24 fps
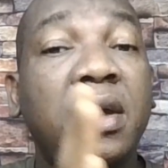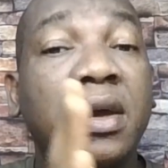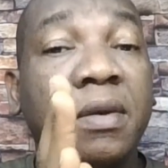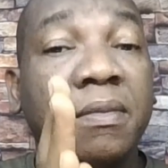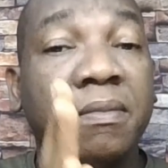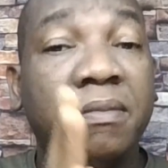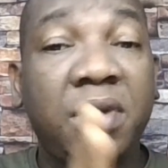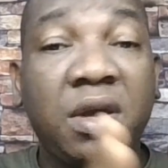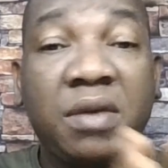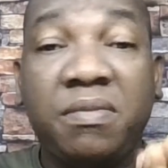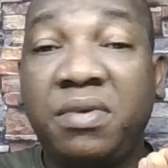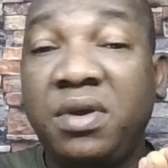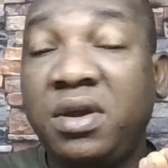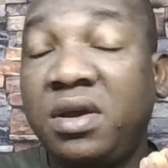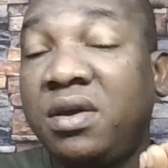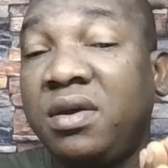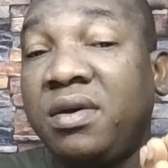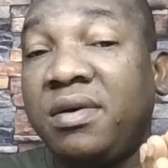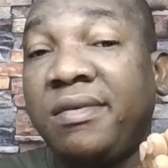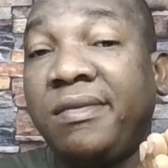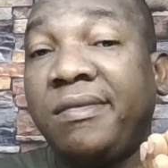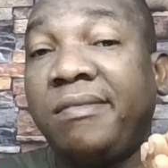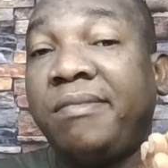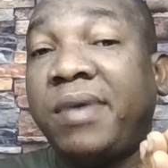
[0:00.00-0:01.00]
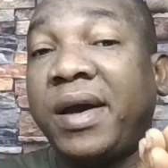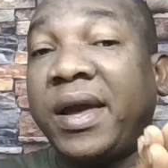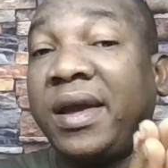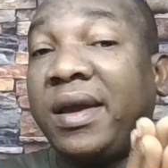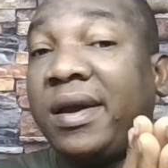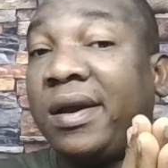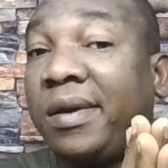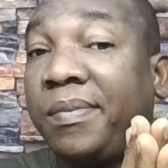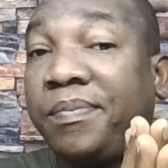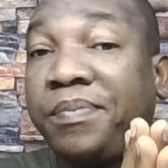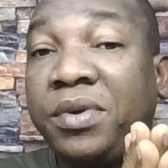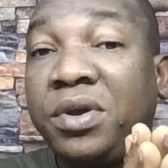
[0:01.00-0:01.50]
maybe by
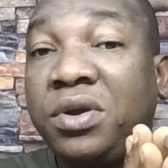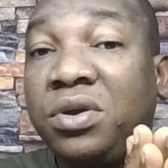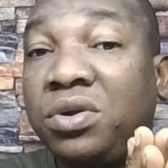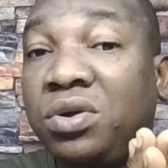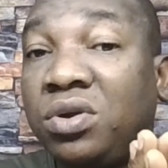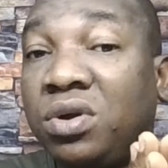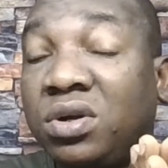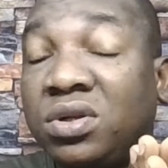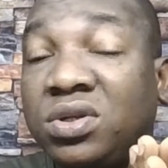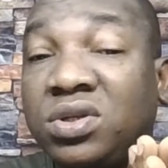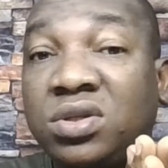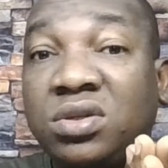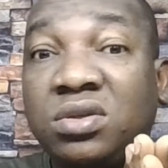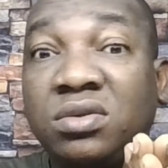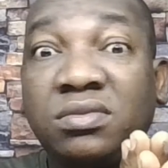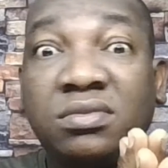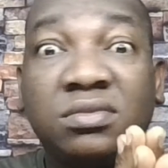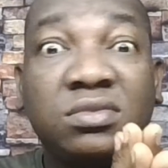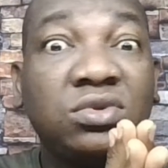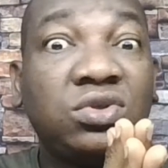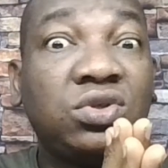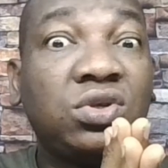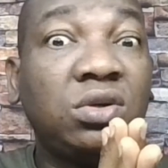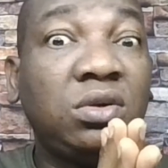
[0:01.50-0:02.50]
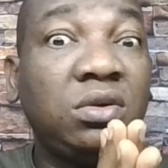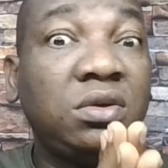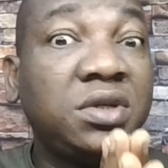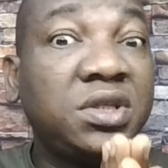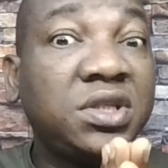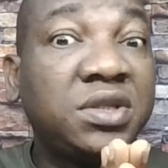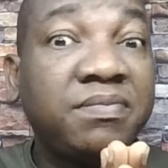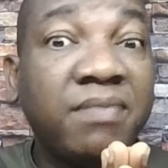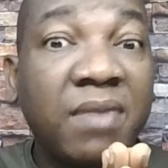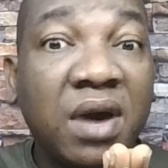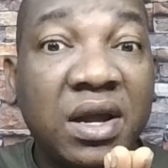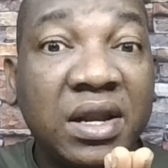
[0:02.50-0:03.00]
helping you not to
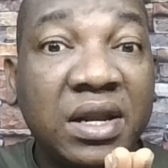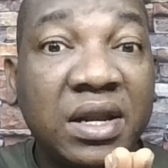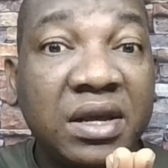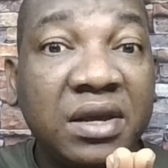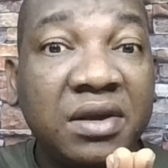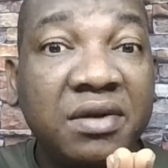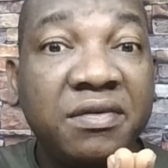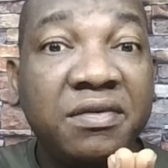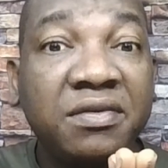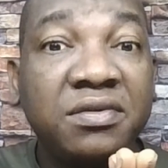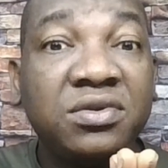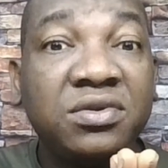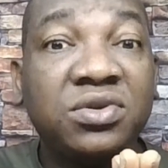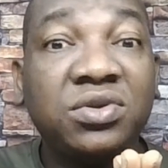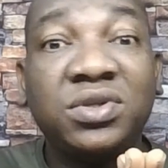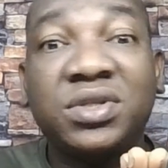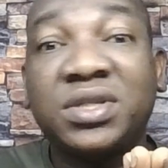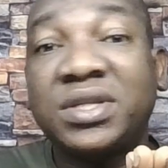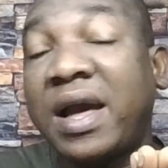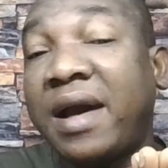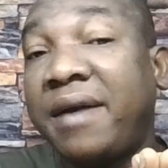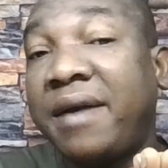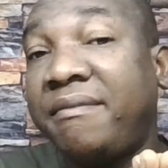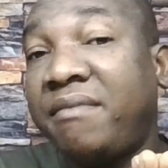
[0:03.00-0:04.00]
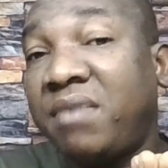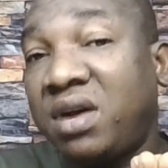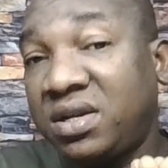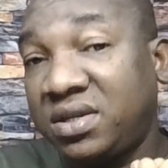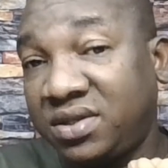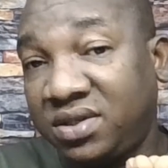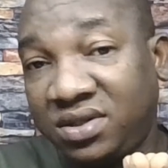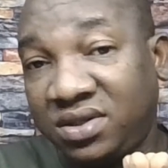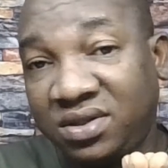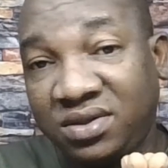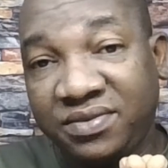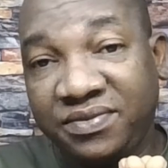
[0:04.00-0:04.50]
lose money to
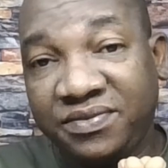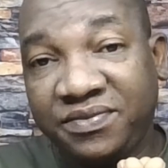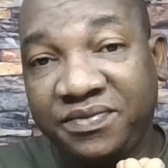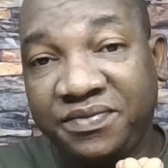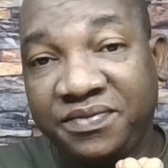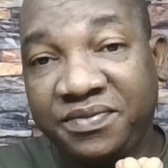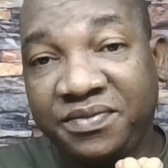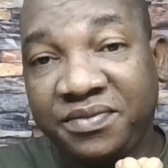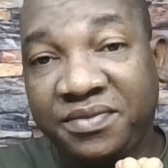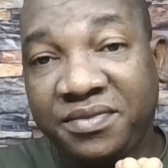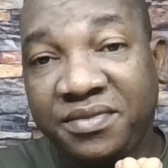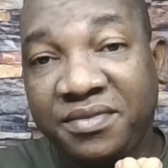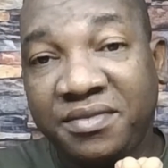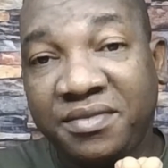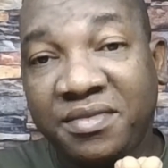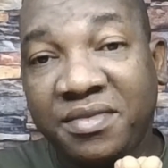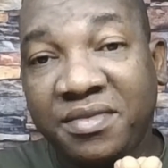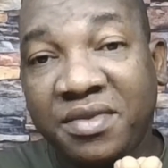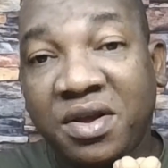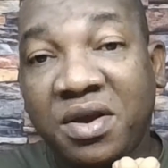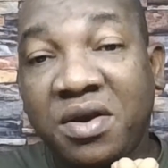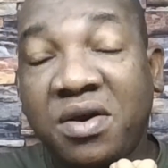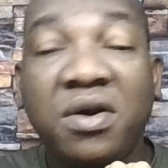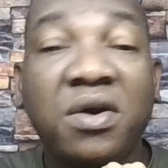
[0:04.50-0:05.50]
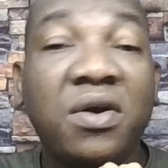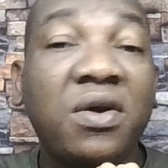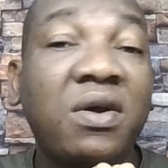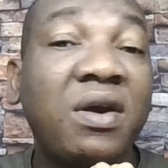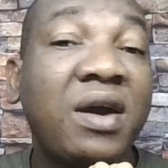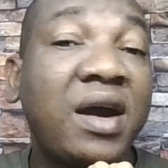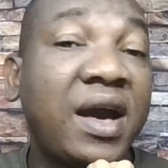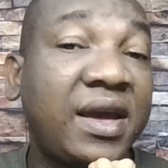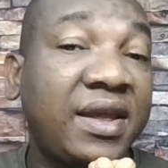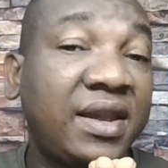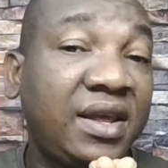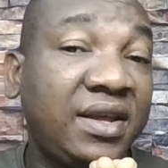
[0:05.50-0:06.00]
scammers or
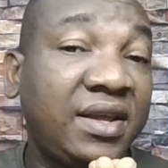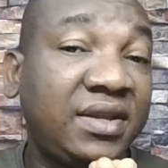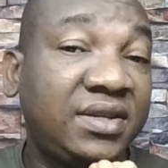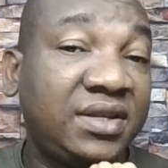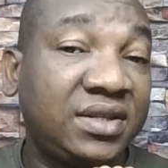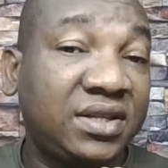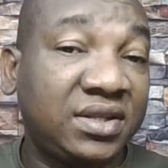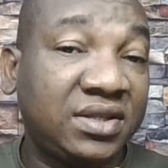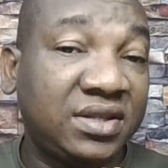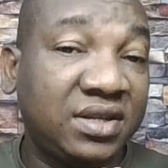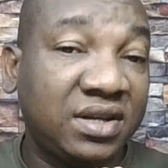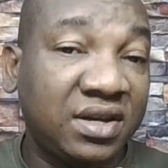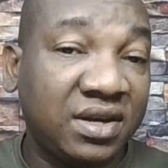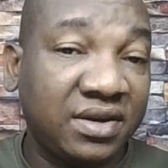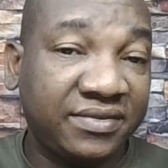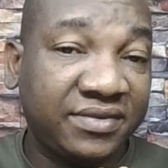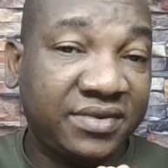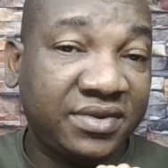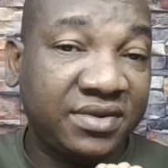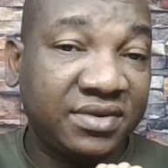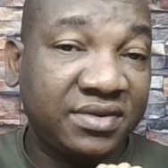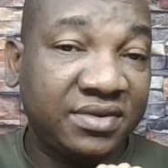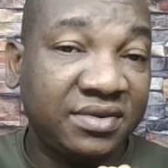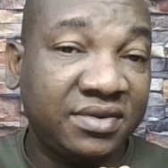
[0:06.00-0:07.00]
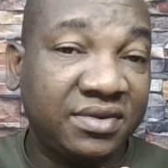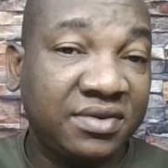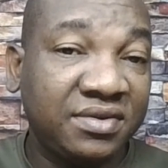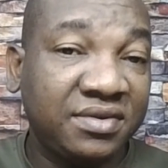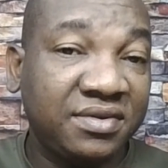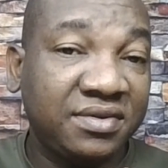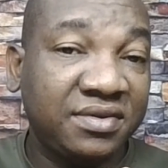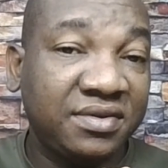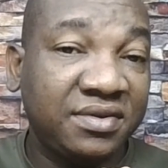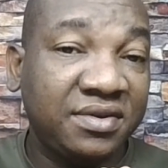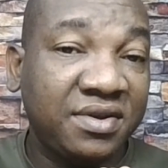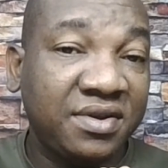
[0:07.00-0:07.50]
identity thefts.
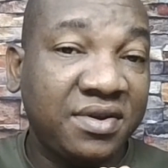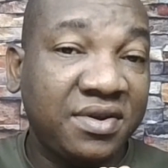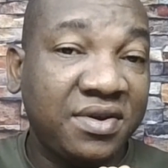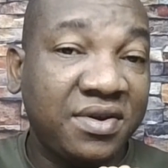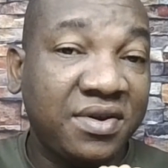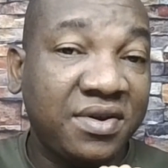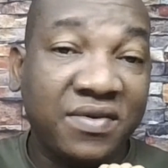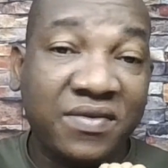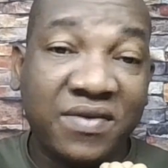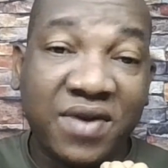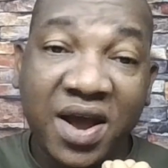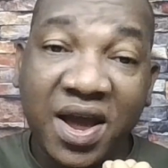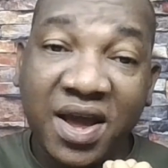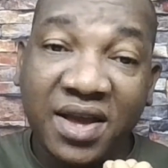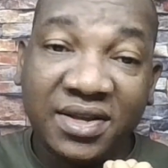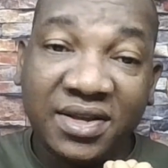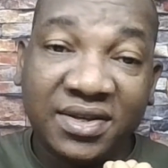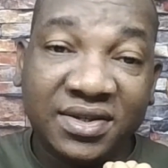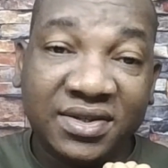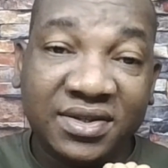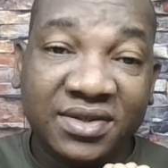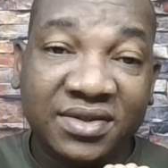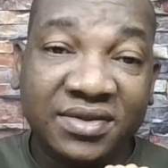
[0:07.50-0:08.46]
All right,